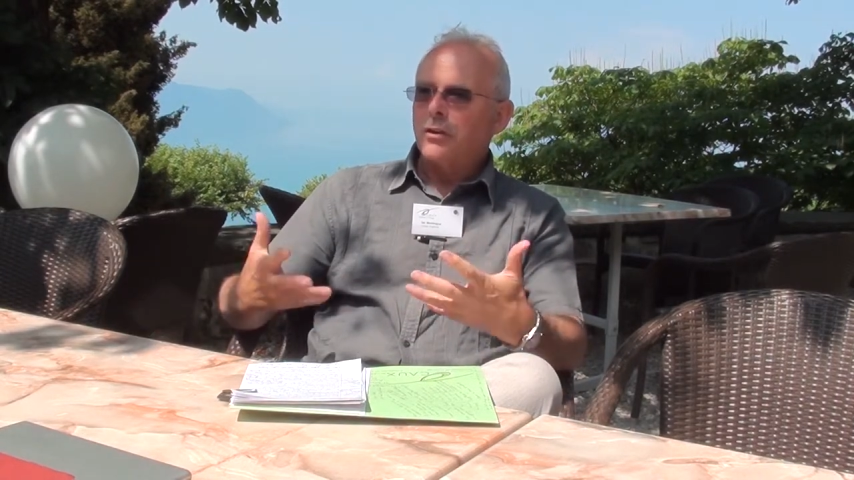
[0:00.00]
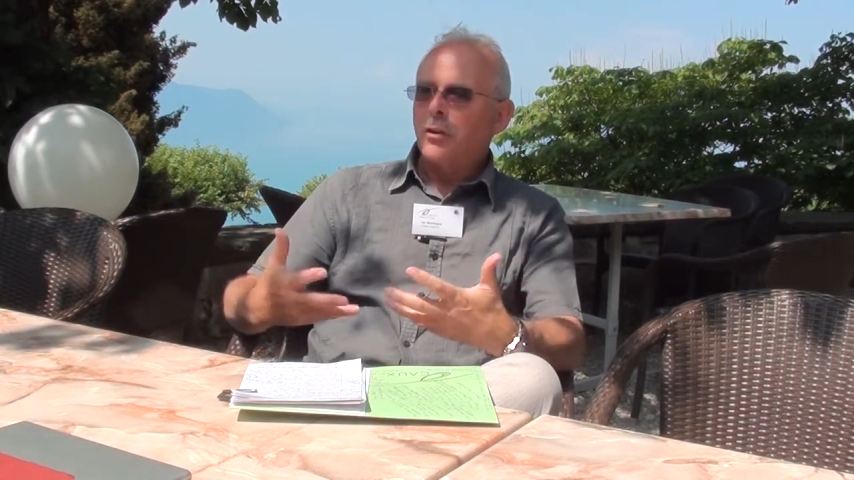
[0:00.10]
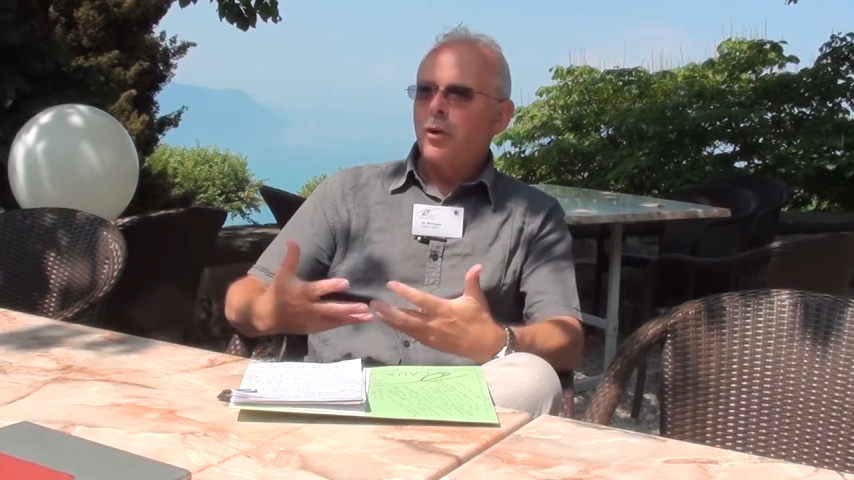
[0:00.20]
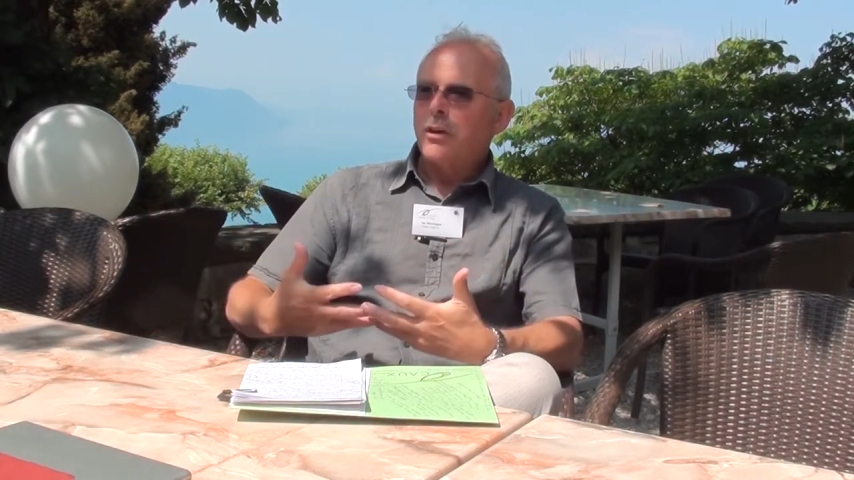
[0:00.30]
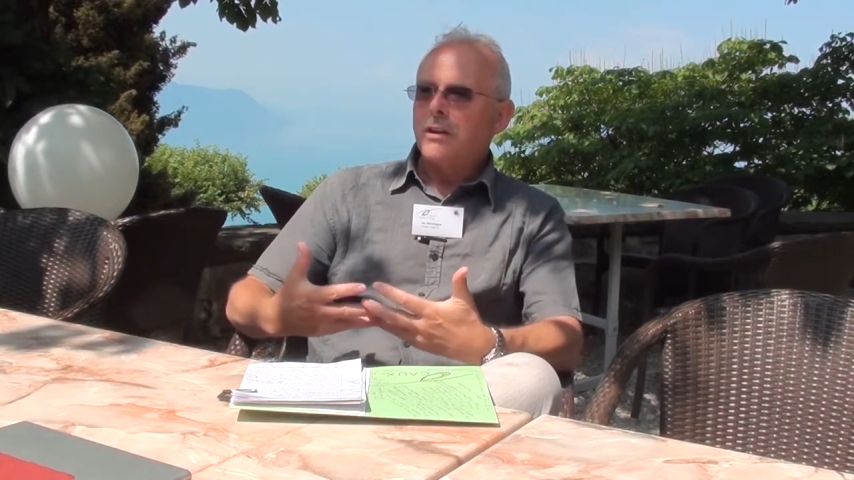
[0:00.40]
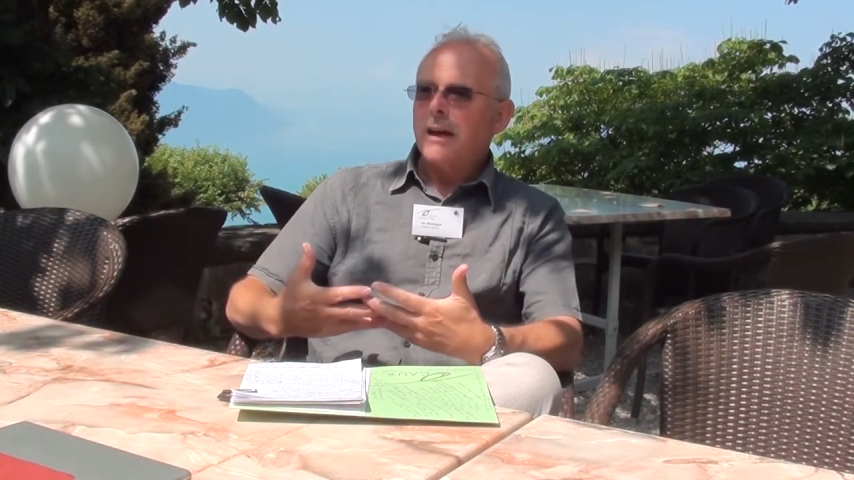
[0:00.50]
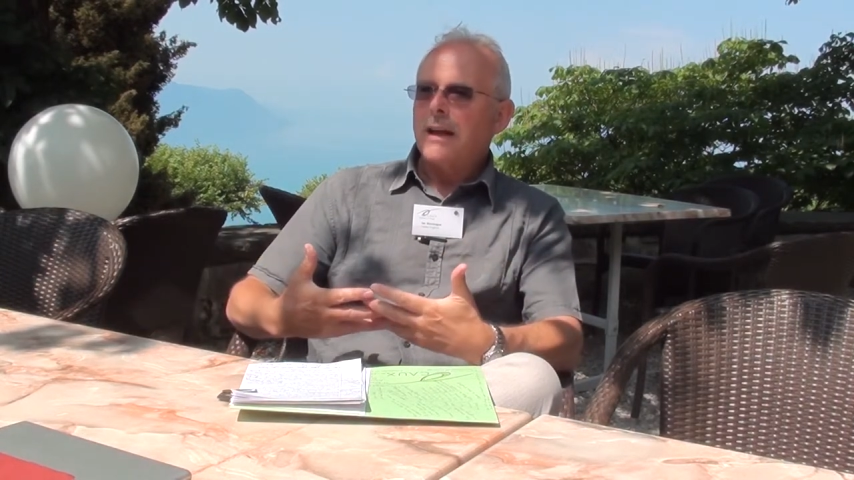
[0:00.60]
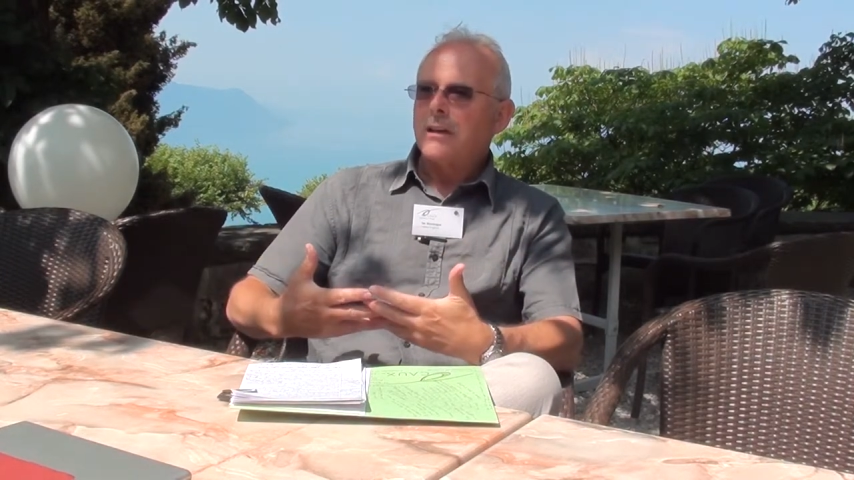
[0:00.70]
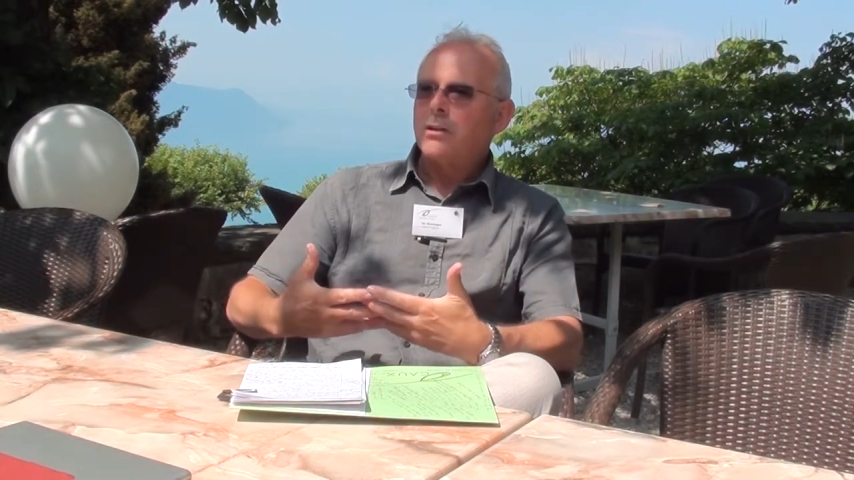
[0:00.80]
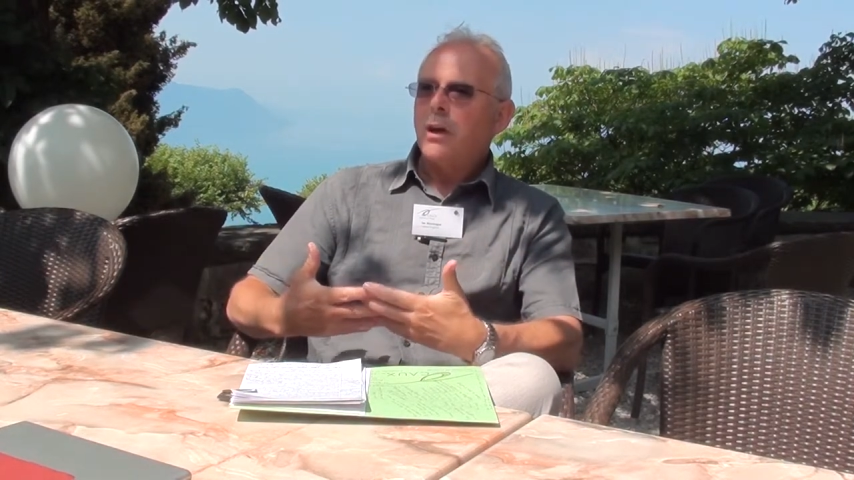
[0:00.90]
and
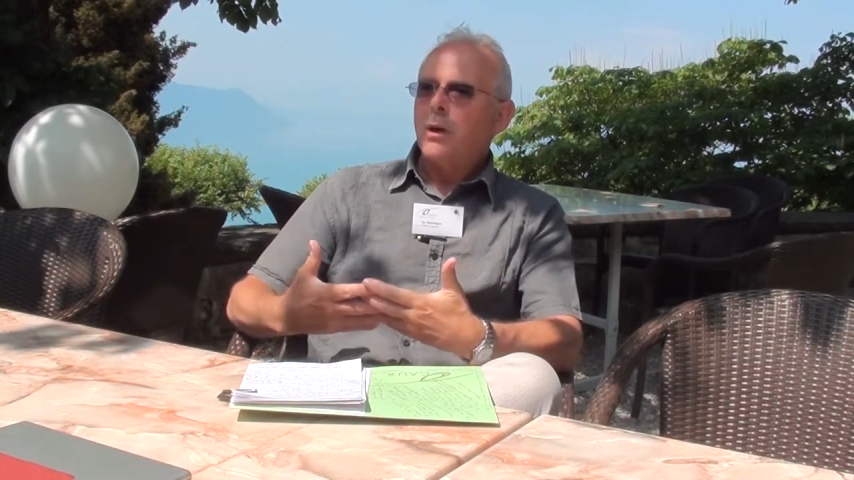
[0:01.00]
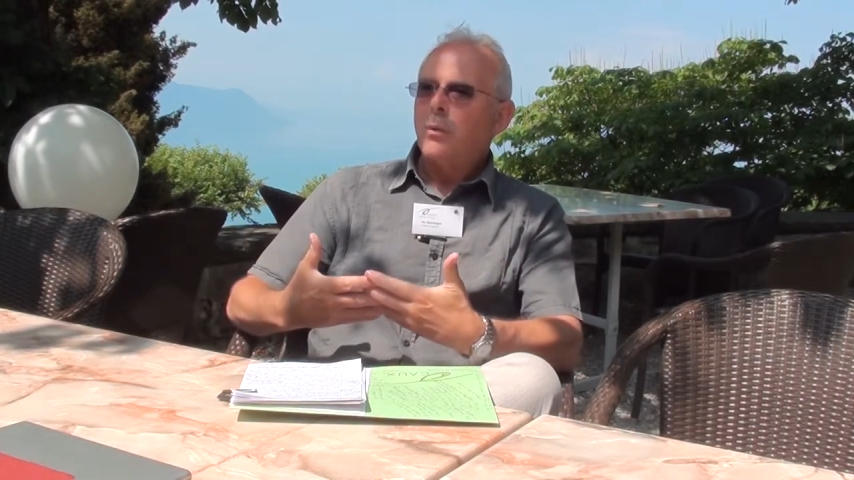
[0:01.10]
contacts,